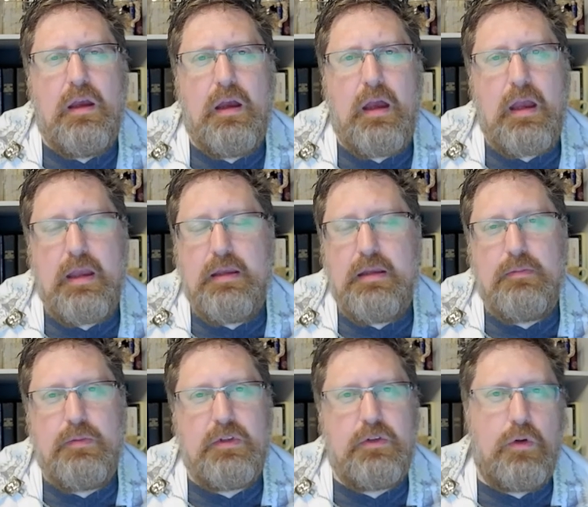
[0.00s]
I have
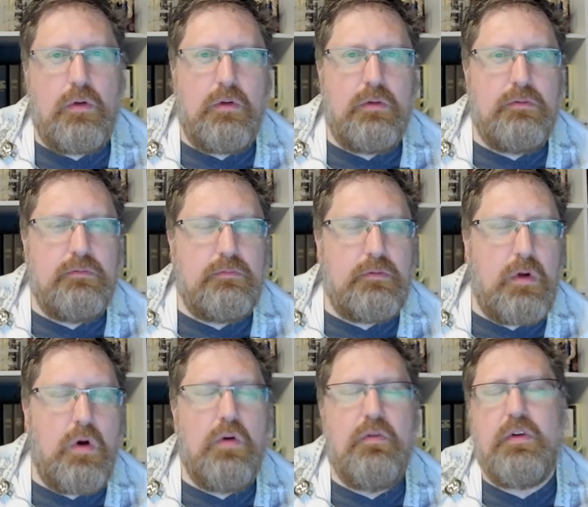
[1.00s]
been told
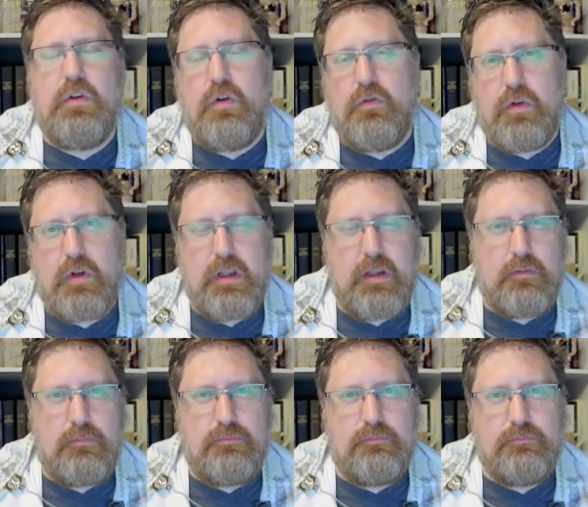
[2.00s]
over and over again
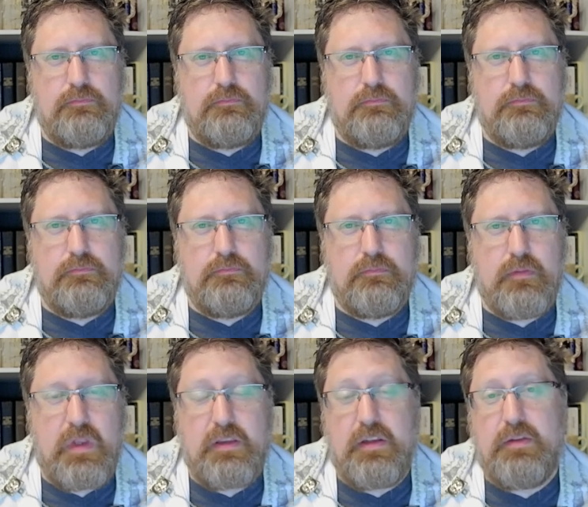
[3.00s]

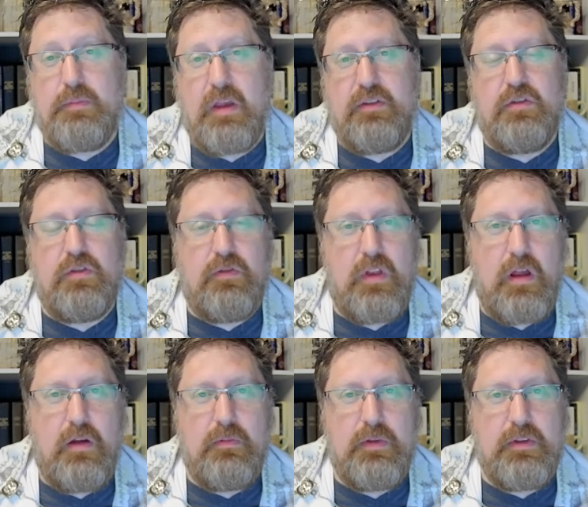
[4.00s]
that this message of
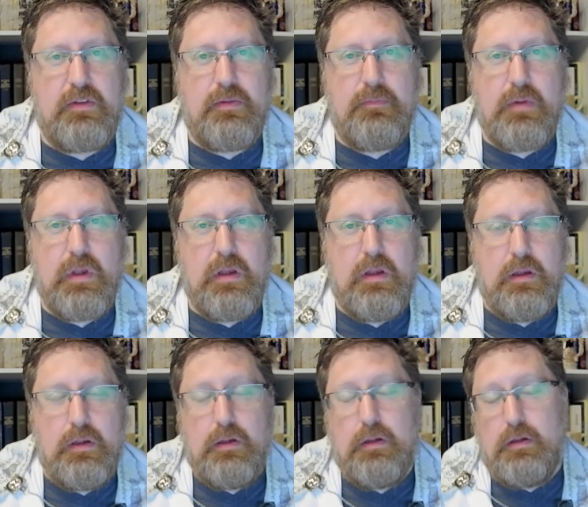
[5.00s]
love is
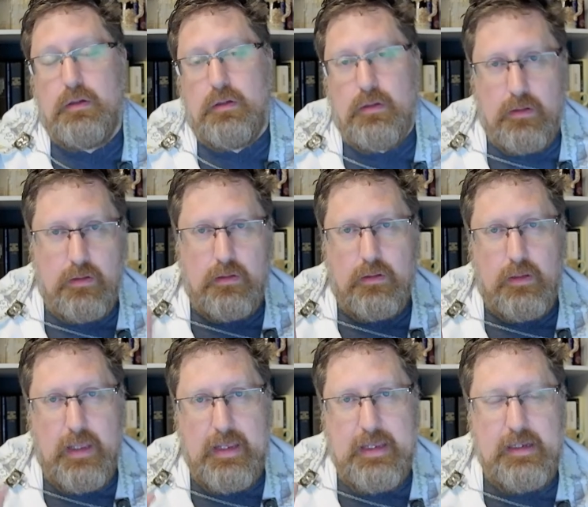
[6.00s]

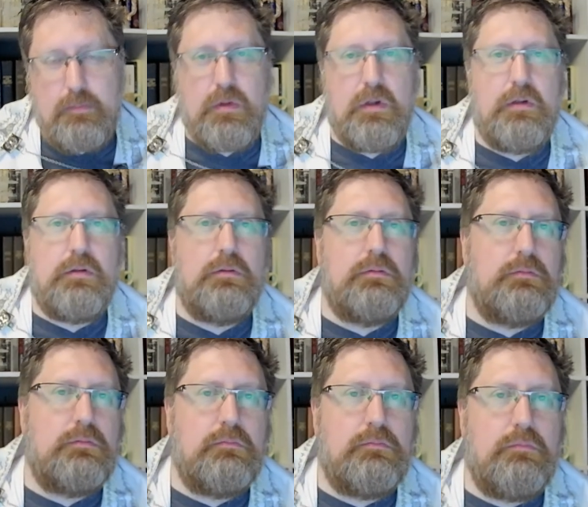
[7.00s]
lame,
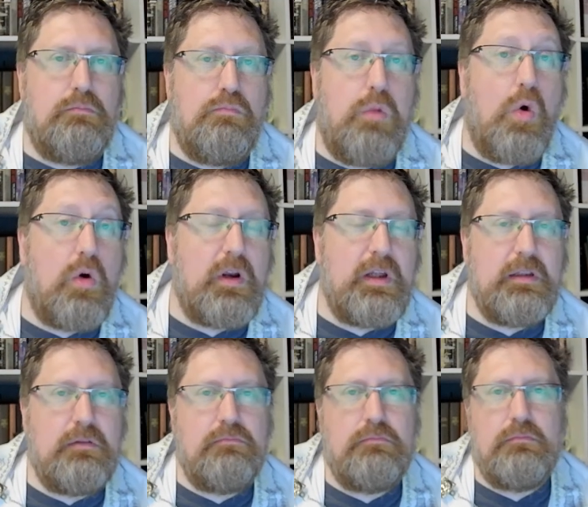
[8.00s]

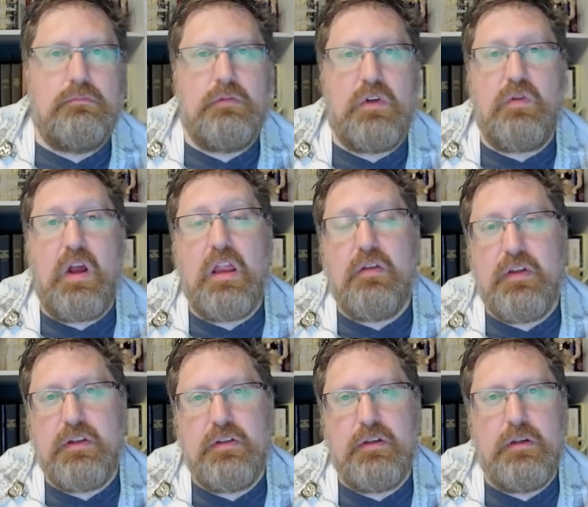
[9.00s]
boring,
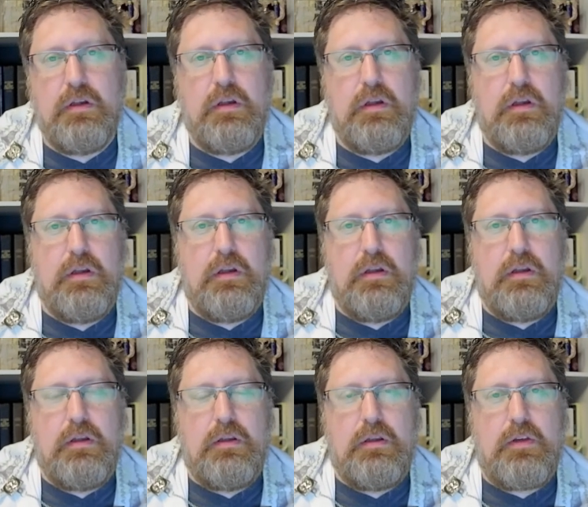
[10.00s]
irrelevant,
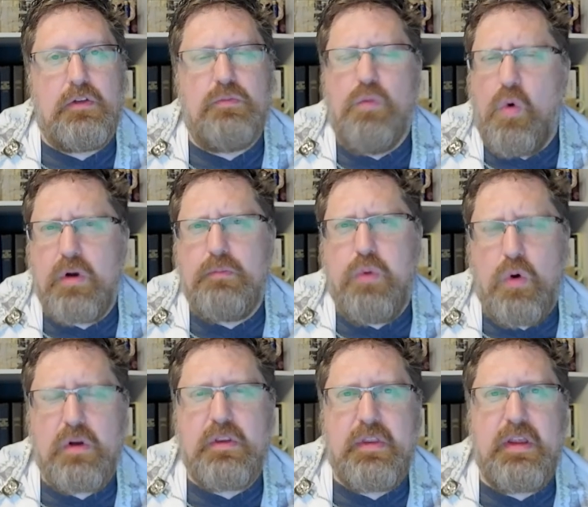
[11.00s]
that there's more
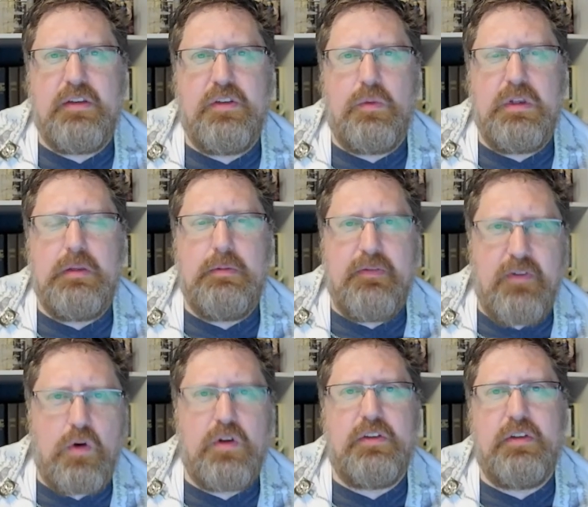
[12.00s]
important things that we need to be
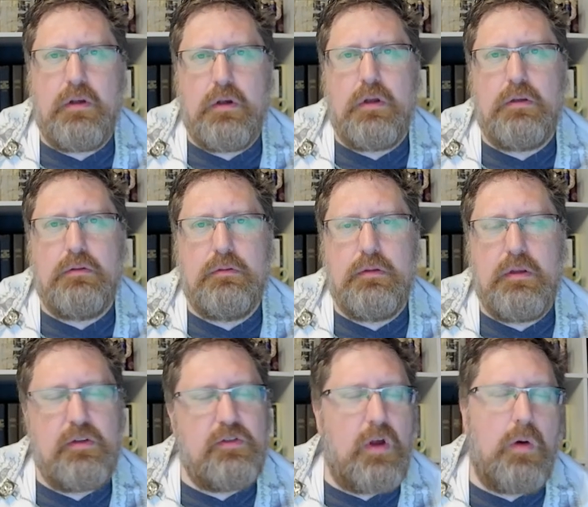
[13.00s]
focusing on. And
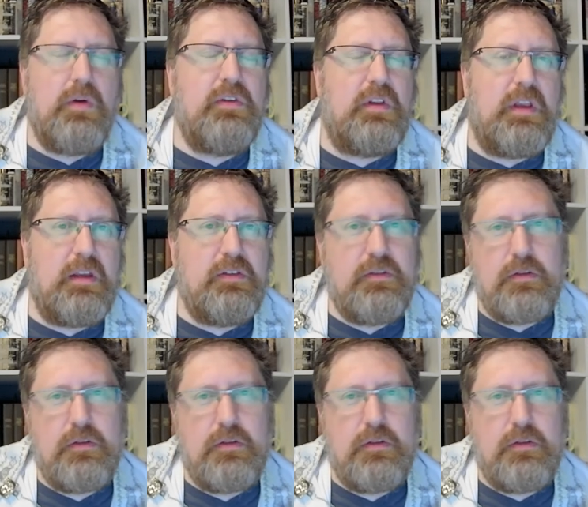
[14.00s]
there's always a list.